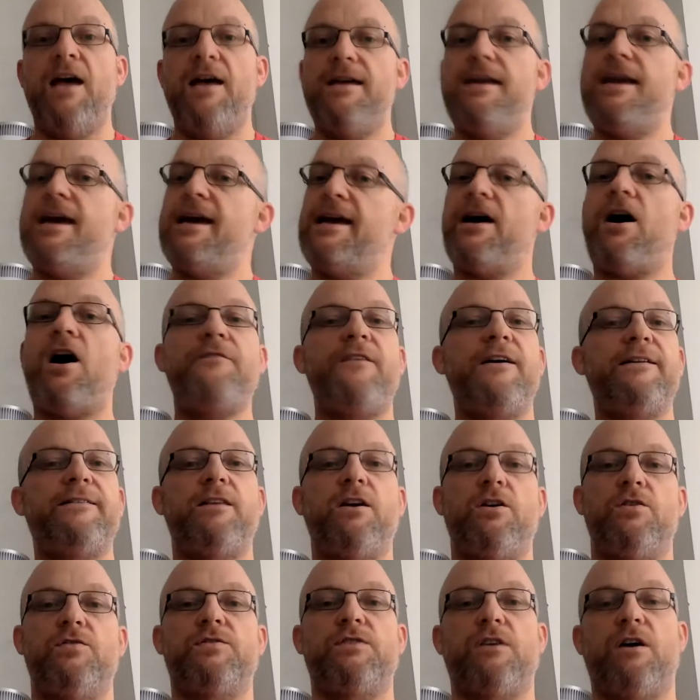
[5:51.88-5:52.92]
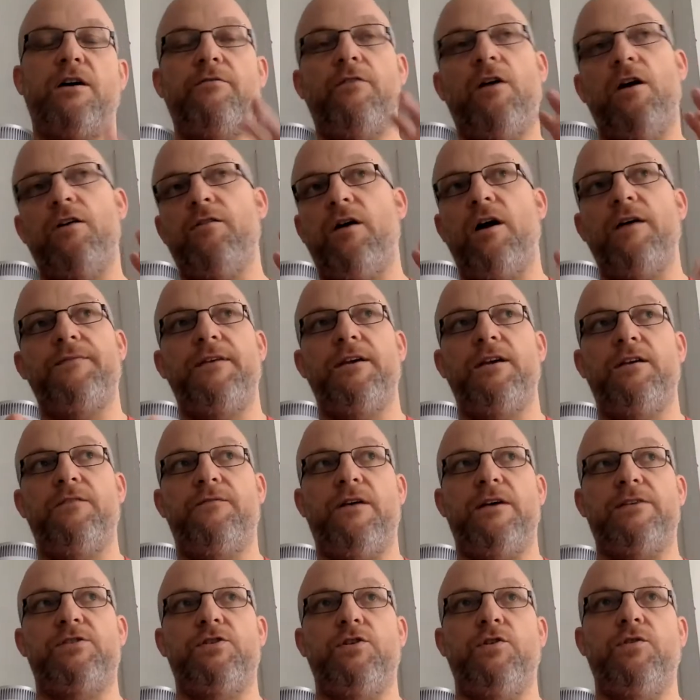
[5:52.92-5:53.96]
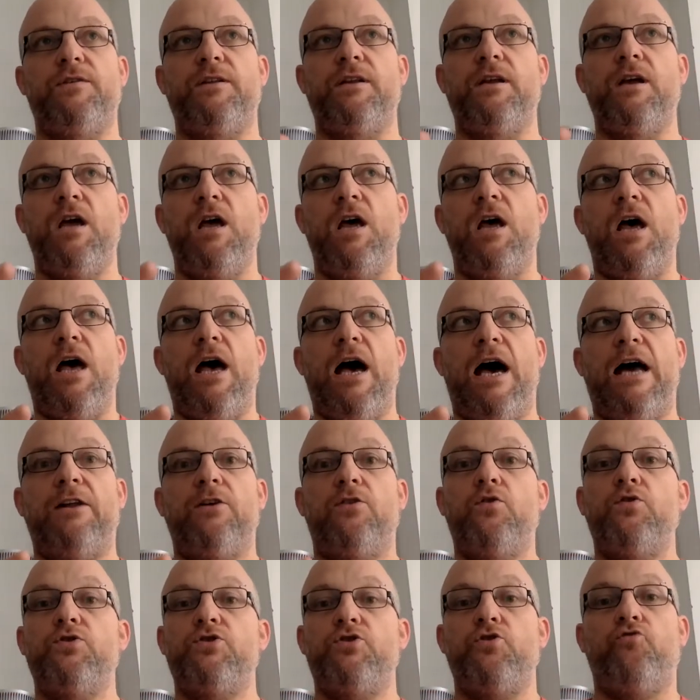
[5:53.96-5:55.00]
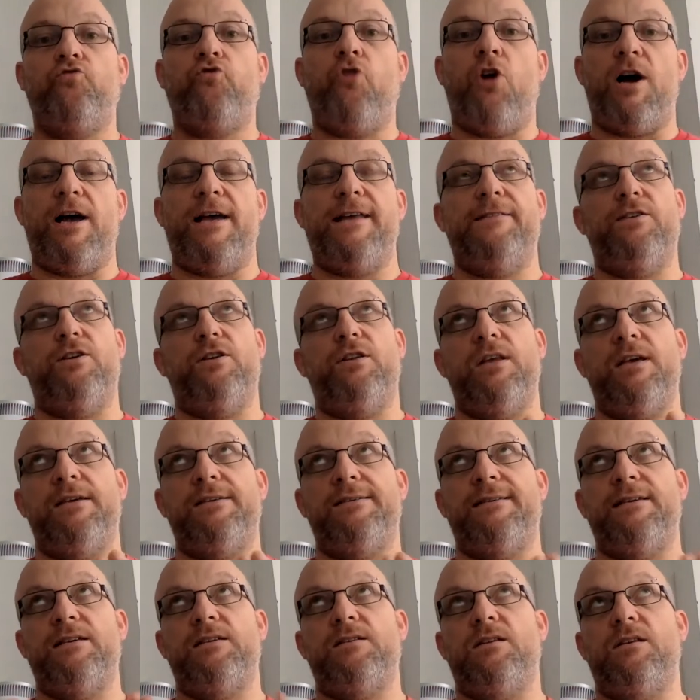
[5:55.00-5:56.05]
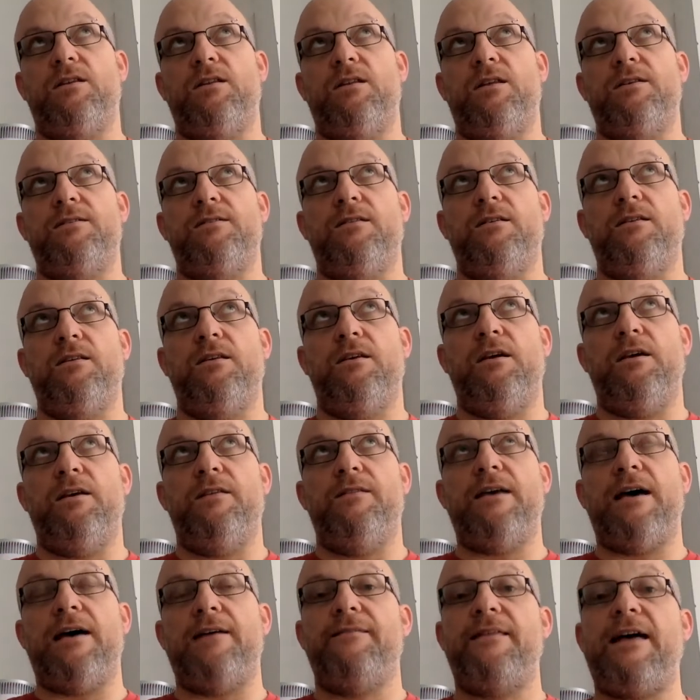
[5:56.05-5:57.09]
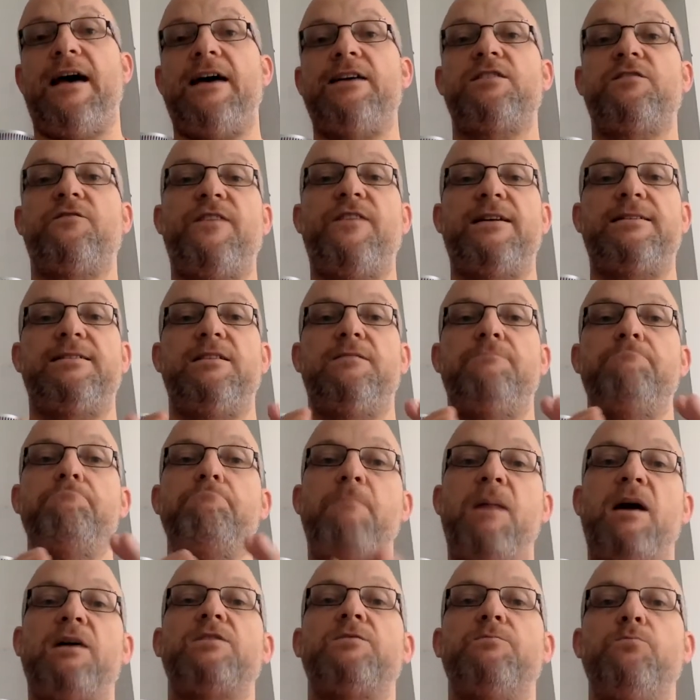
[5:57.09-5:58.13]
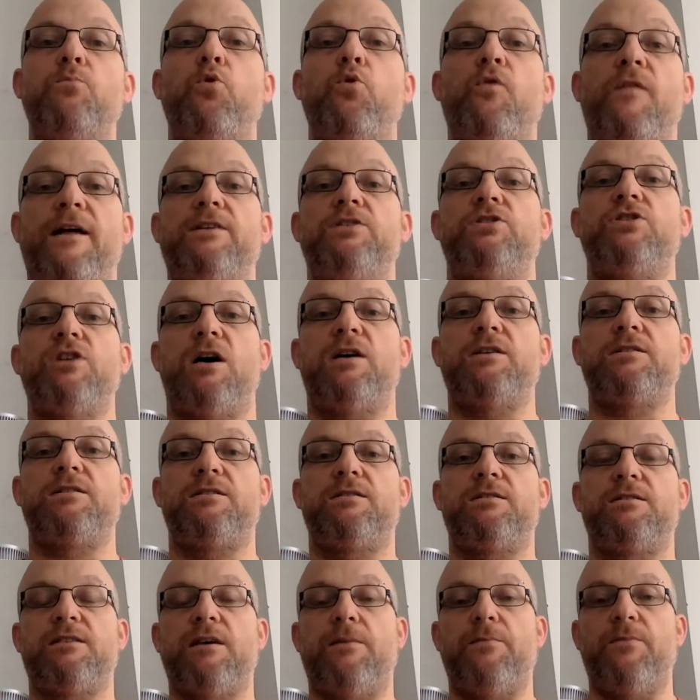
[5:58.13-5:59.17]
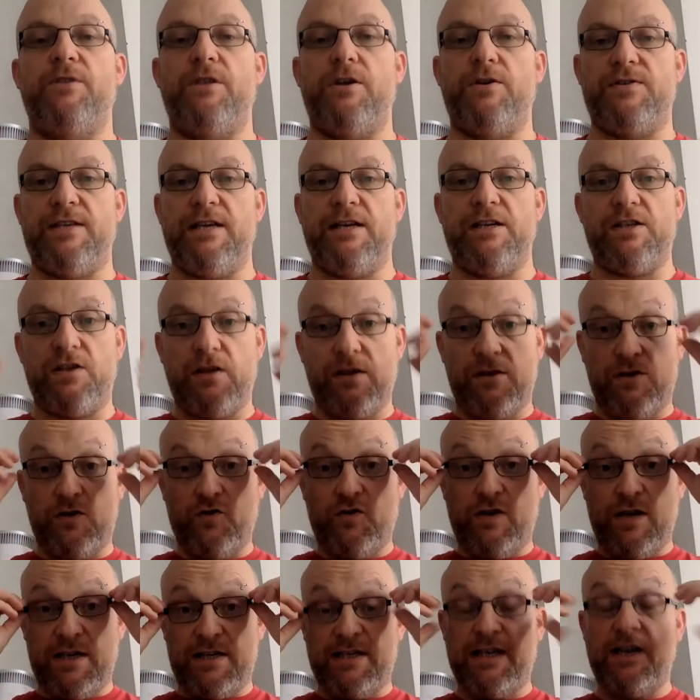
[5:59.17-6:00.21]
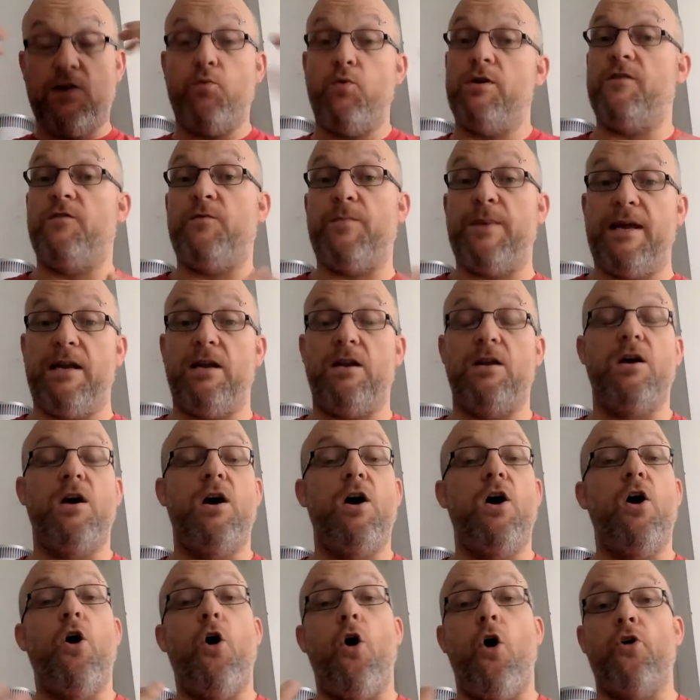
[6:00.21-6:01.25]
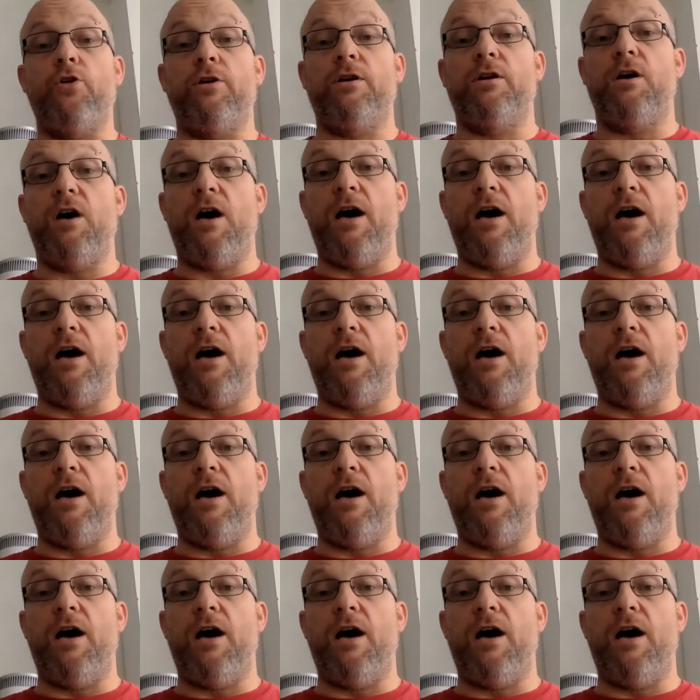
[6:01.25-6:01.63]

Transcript: Yeah, I've had those. I think of that too, and of course you're right that there's that has affected much more than just some of those things that traditionally would have been on